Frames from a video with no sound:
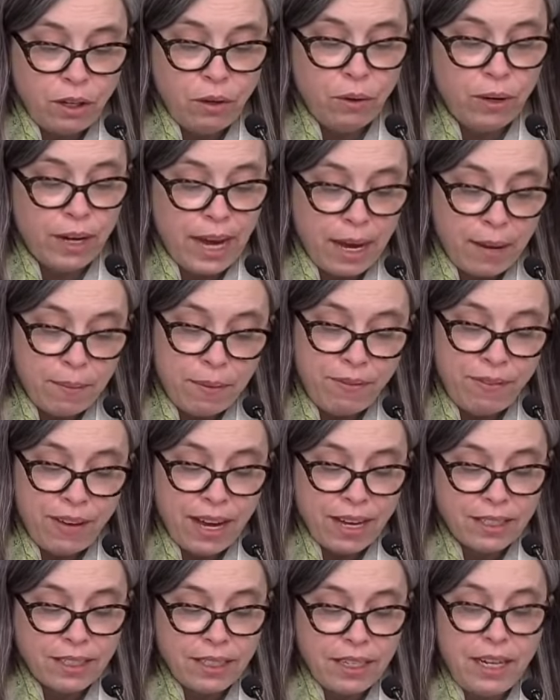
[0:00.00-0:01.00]
who can be
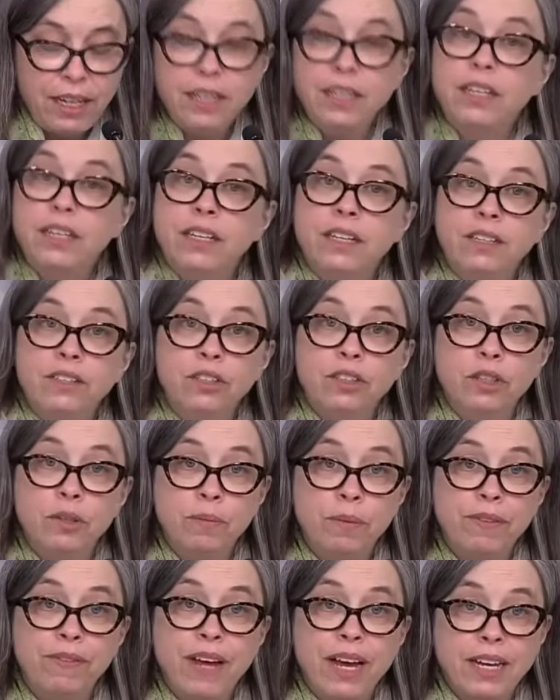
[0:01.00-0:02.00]
vaccinated
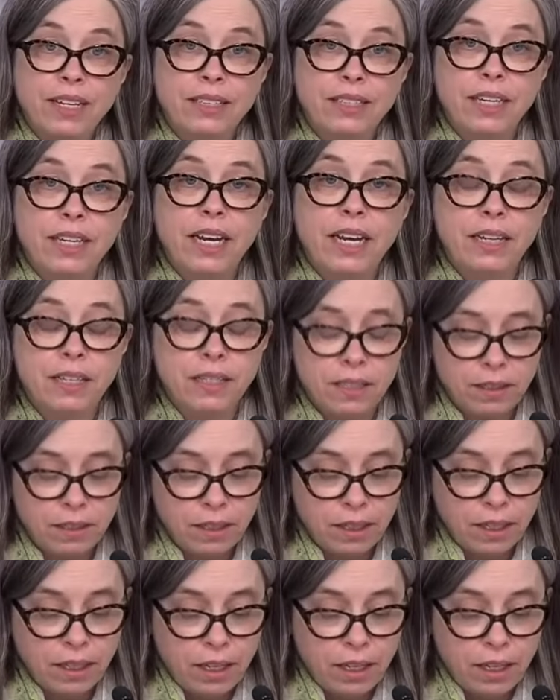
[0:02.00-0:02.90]
should be vaccinated.